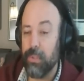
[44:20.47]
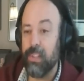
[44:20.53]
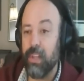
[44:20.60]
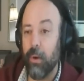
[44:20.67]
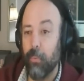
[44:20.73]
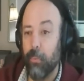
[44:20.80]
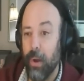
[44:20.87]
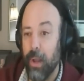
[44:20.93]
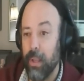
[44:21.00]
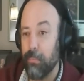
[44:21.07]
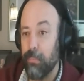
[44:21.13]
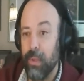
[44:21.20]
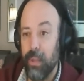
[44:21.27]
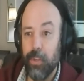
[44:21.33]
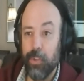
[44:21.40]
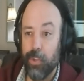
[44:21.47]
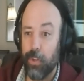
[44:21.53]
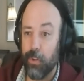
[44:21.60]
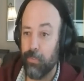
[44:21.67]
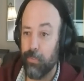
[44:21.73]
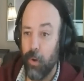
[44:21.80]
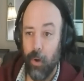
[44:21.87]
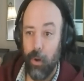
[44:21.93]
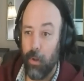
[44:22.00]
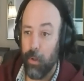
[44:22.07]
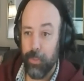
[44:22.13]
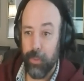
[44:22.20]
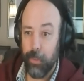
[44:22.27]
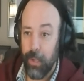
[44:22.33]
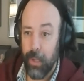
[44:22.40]
that right mixture of all
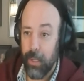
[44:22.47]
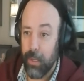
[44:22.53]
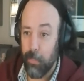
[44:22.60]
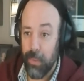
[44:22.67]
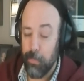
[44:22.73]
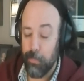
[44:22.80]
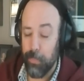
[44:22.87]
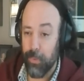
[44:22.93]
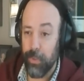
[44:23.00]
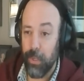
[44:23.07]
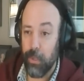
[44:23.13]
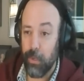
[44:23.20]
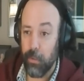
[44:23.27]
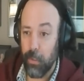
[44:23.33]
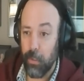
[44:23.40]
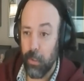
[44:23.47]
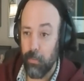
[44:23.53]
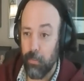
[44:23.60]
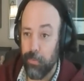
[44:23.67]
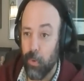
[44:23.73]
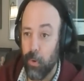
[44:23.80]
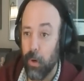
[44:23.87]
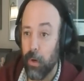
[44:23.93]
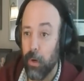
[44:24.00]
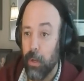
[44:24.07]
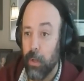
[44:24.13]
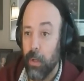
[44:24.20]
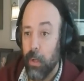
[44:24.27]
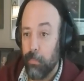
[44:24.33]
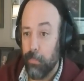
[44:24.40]
the kind of people that you're looking for,
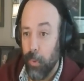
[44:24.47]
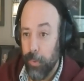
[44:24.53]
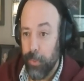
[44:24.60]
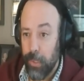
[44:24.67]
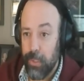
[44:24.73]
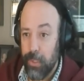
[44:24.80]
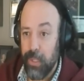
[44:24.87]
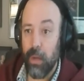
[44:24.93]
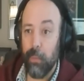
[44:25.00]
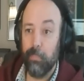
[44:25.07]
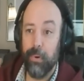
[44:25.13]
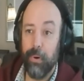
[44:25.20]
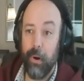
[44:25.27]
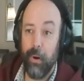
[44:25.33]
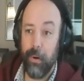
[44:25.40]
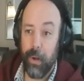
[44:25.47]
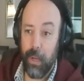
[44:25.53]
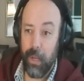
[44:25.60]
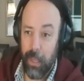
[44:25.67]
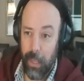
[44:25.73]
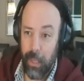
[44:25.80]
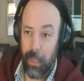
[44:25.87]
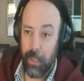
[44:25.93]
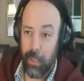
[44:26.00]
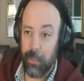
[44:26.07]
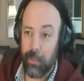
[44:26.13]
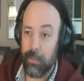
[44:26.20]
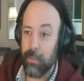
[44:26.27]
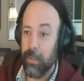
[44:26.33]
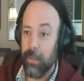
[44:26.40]
both contemporary and